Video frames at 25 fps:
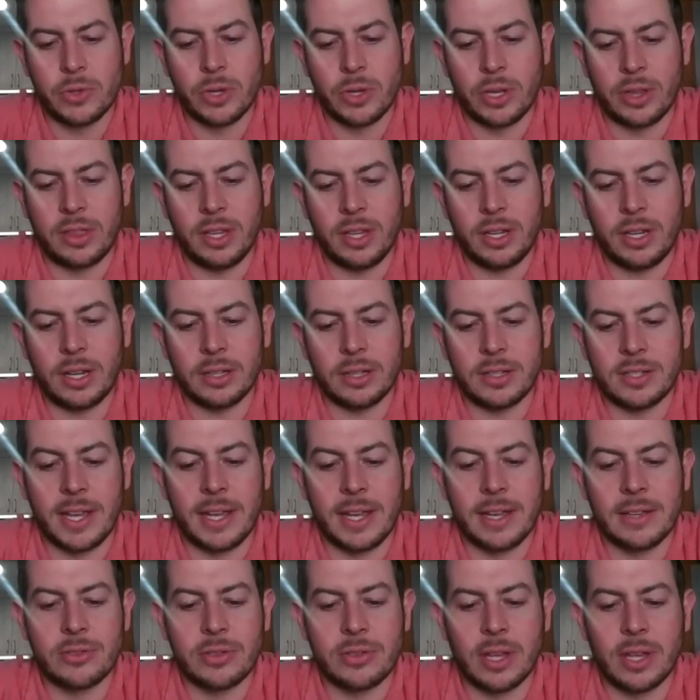so I think to
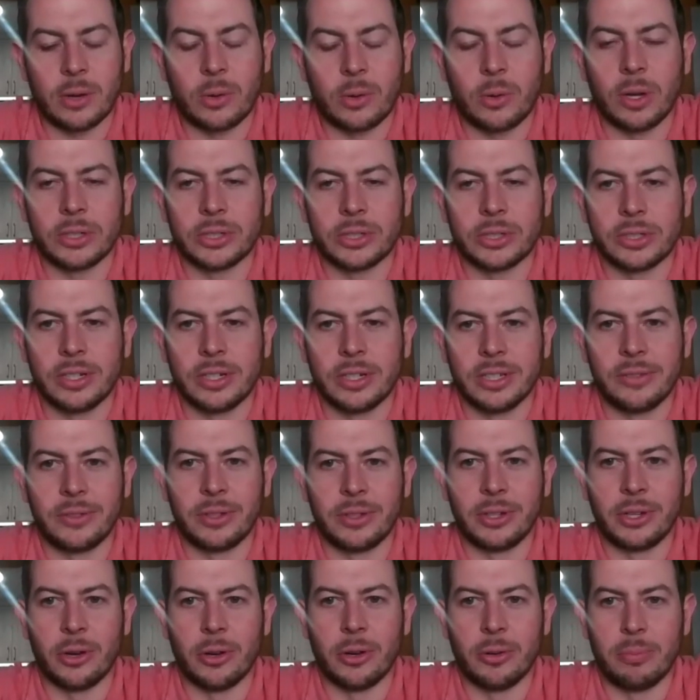answer that question, I'll
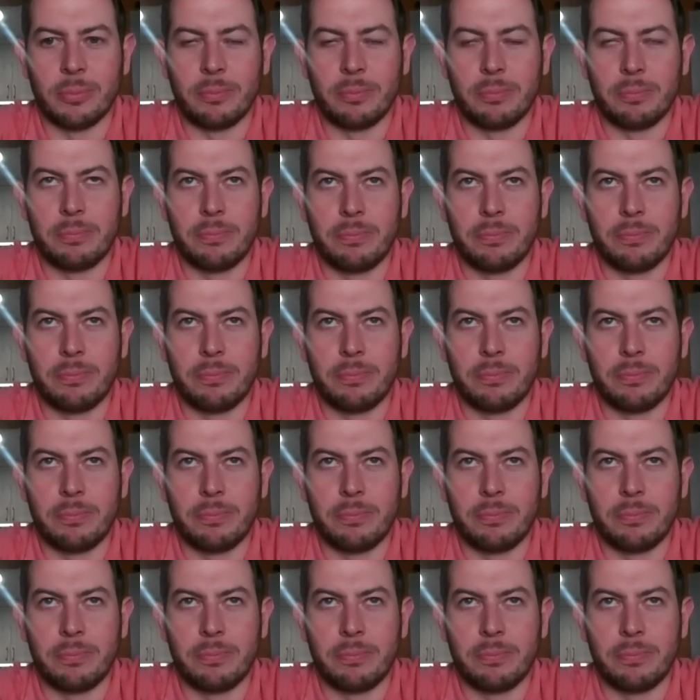even go,